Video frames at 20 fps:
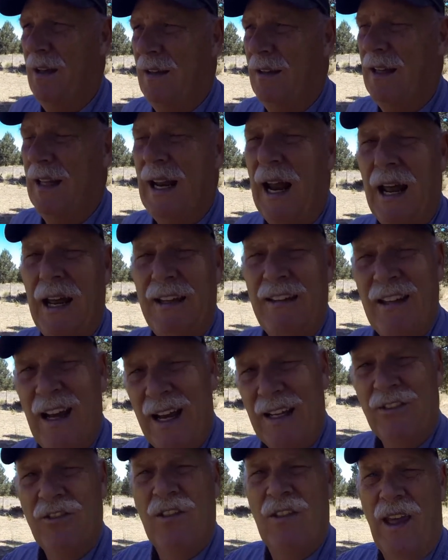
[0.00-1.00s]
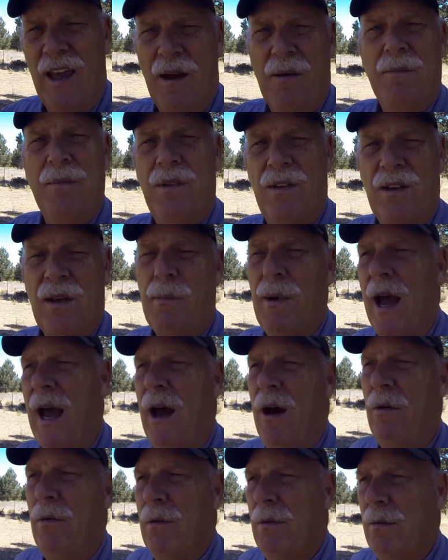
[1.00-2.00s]
that I touch them
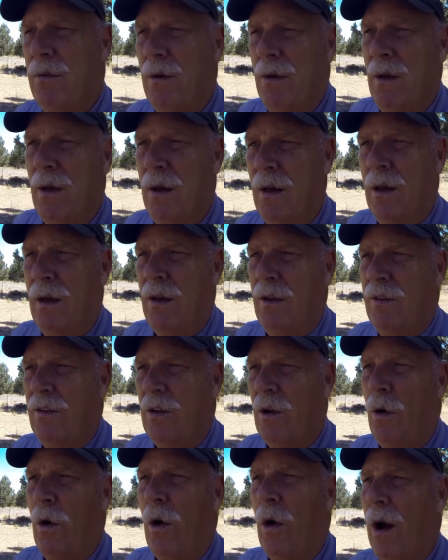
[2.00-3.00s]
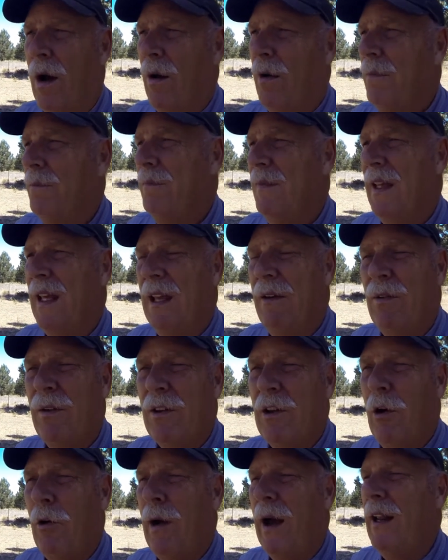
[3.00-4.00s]
somehow. So even
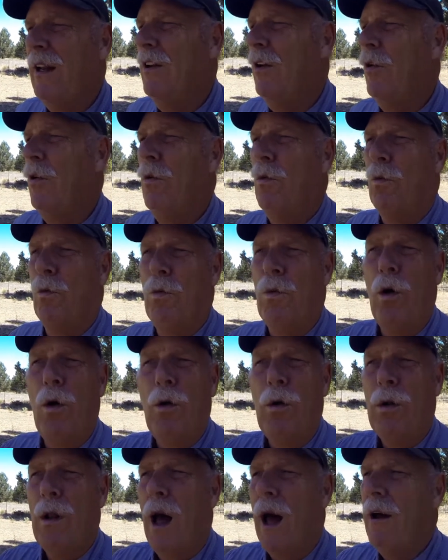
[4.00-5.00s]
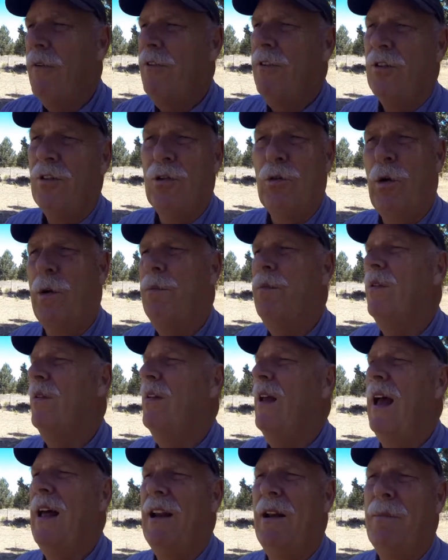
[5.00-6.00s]
though I don't roll off
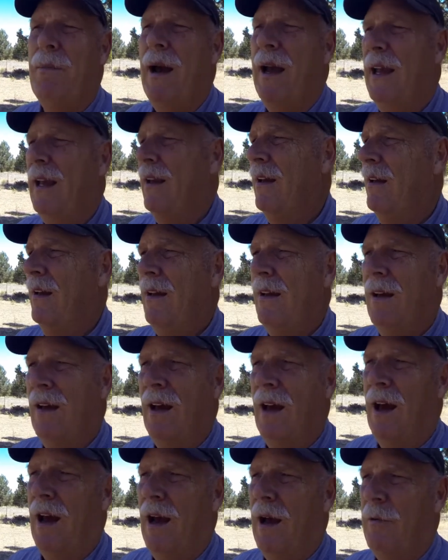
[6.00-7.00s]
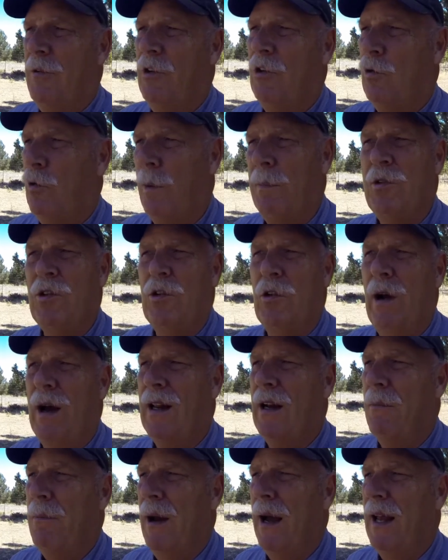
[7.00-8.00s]
scripts out of my scripture
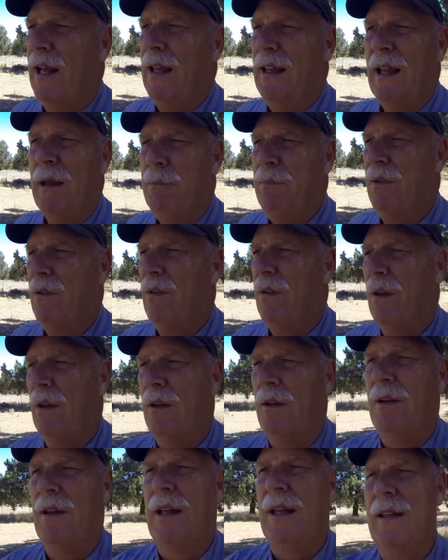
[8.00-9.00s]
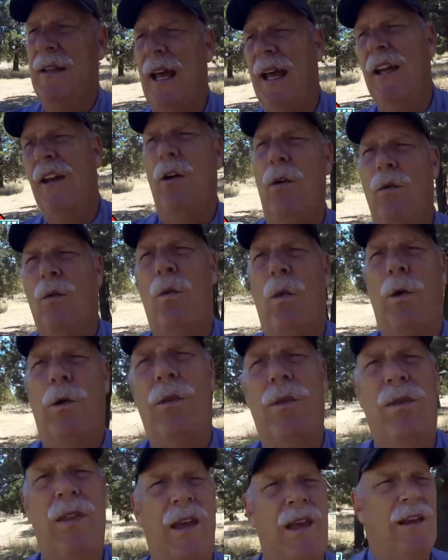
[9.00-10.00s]
out of my lips, and I don't
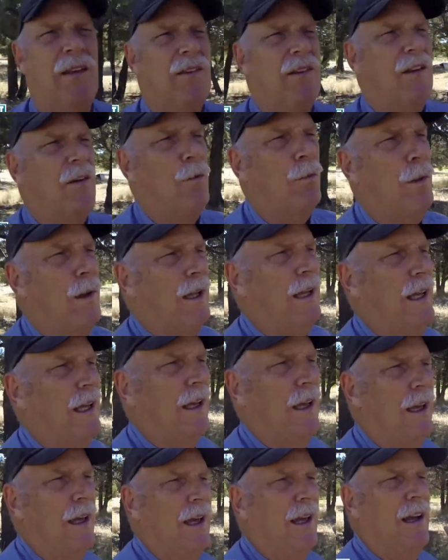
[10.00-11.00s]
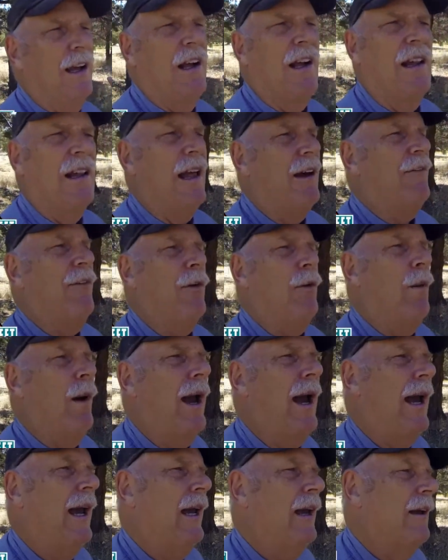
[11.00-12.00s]
word things in a really clever
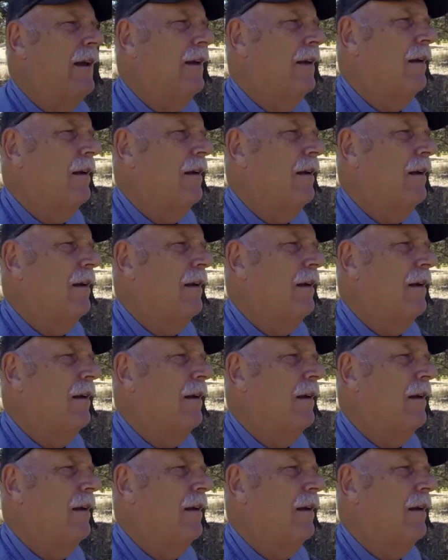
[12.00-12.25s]
way,